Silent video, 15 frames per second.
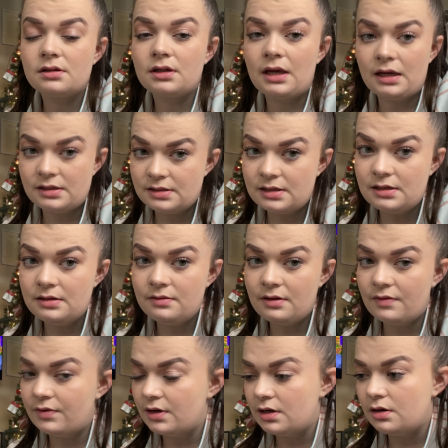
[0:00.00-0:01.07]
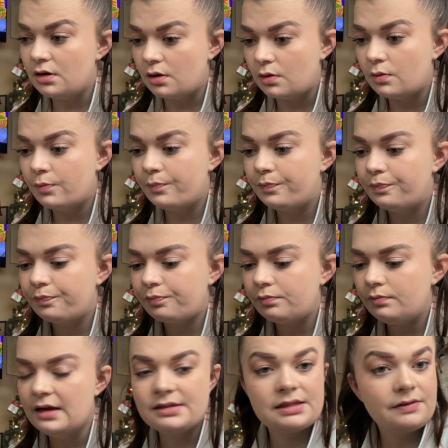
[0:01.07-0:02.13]
Kayson, if you didn't know,
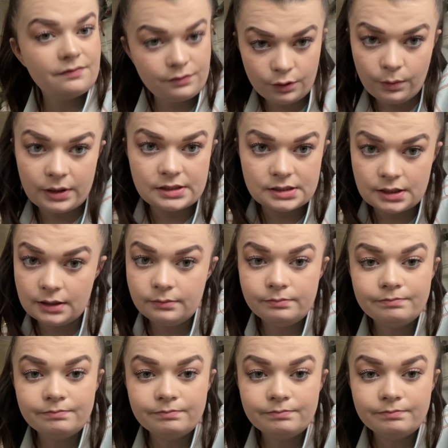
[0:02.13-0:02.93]
that's influenza.